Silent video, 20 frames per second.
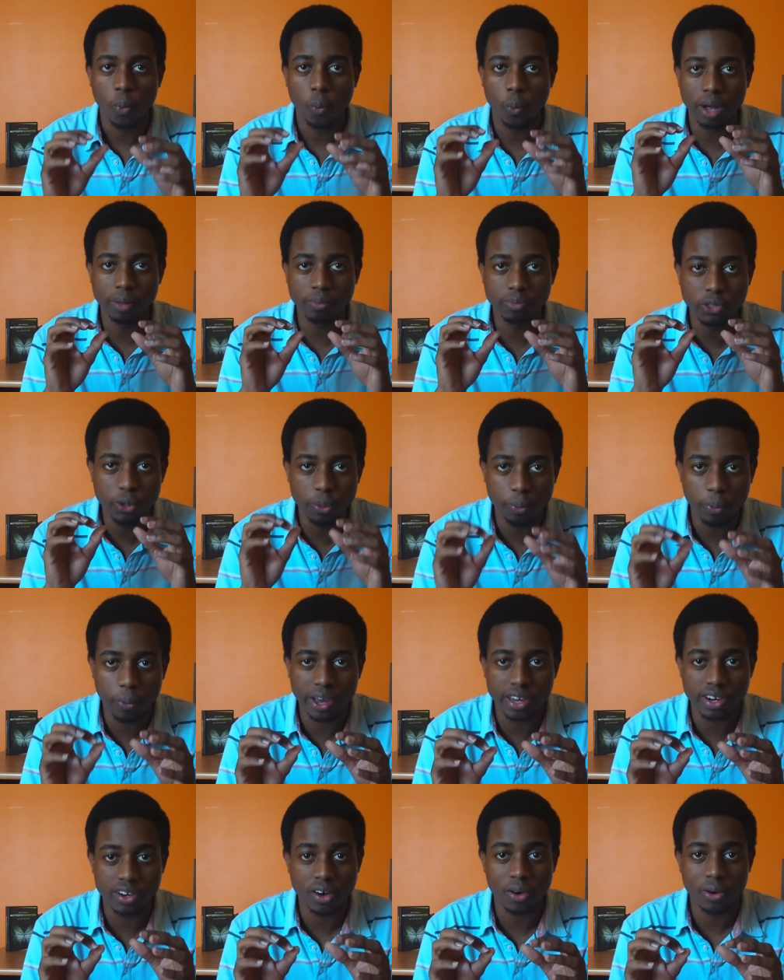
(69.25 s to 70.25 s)
Web two
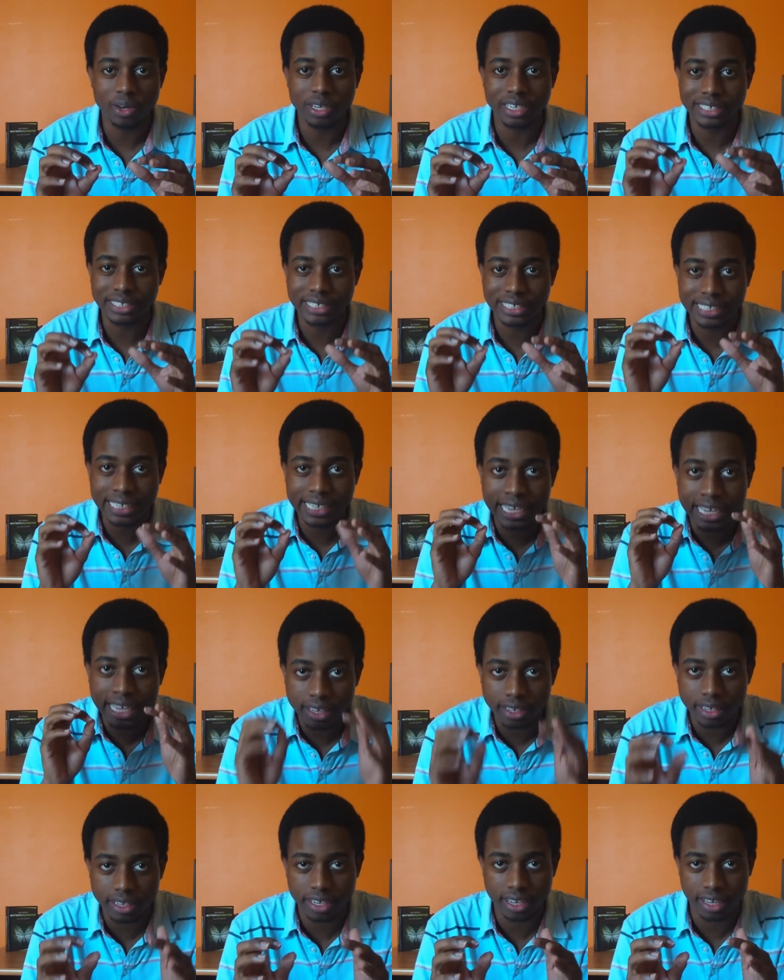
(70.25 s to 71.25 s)
point oh is
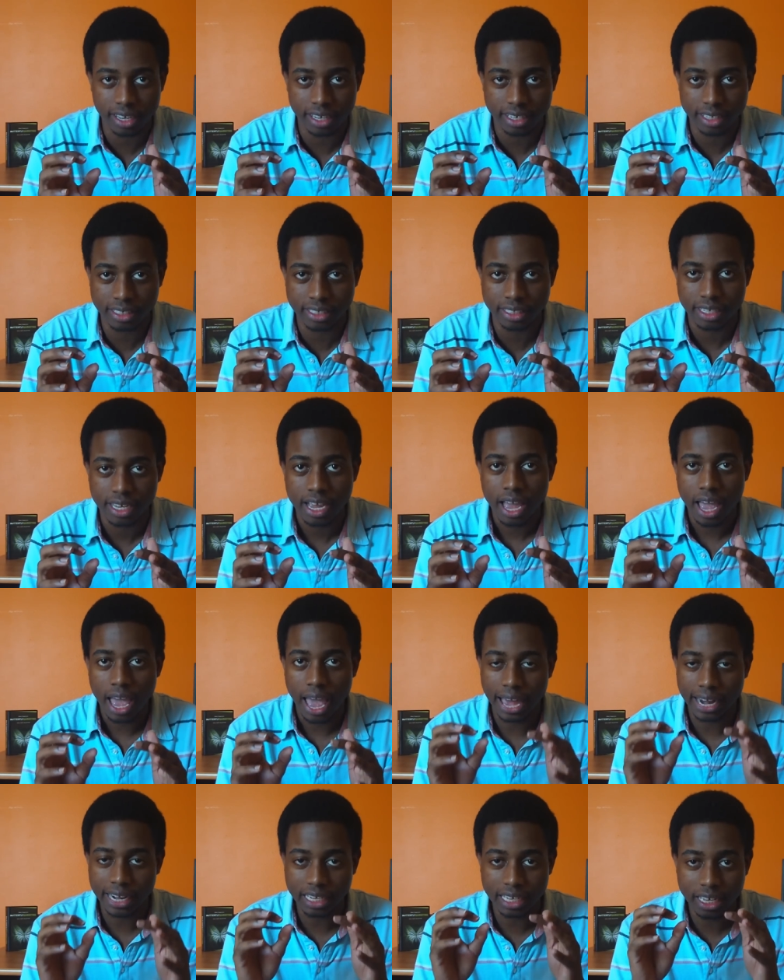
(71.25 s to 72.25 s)
killing us
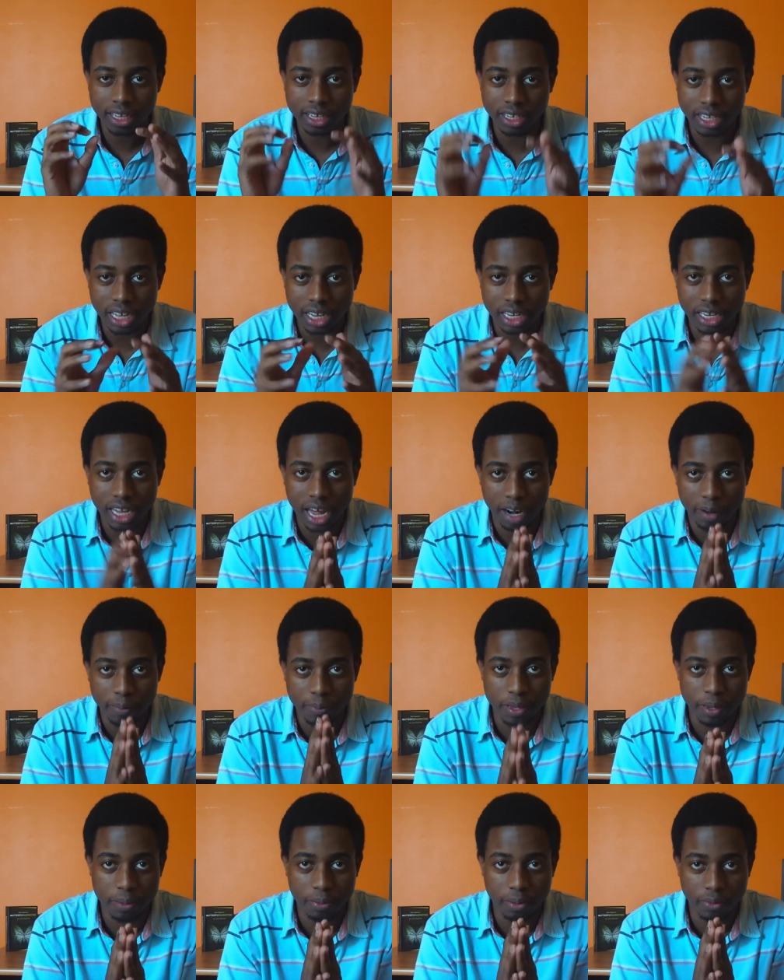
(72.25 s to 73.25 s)
and killing a lot
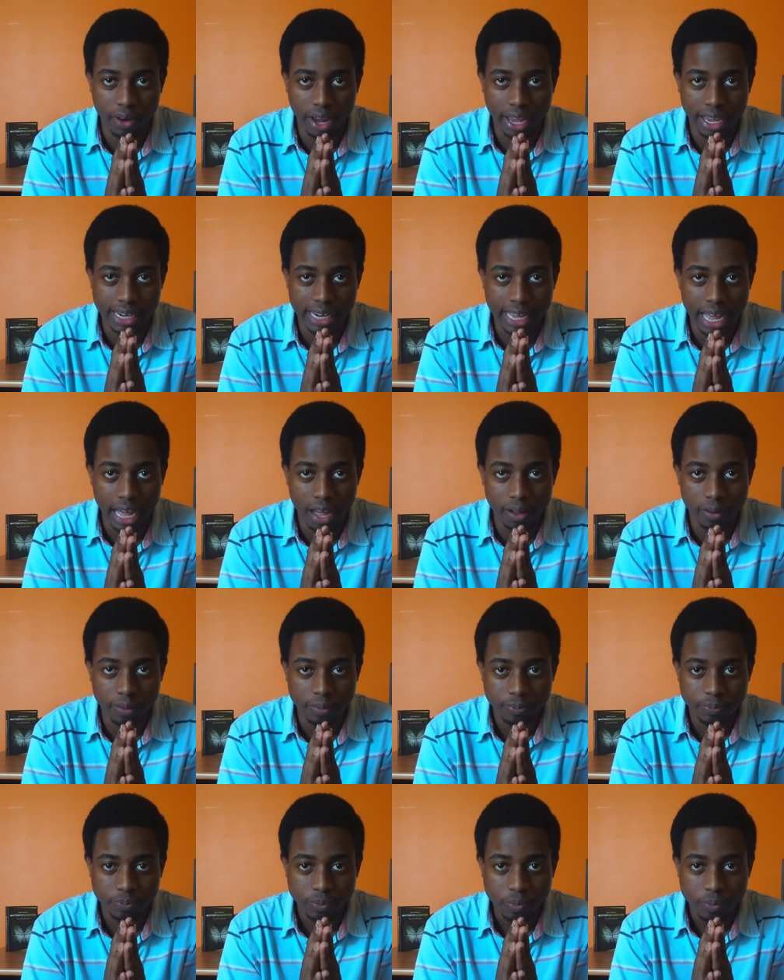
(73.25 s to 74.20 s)
of people right now.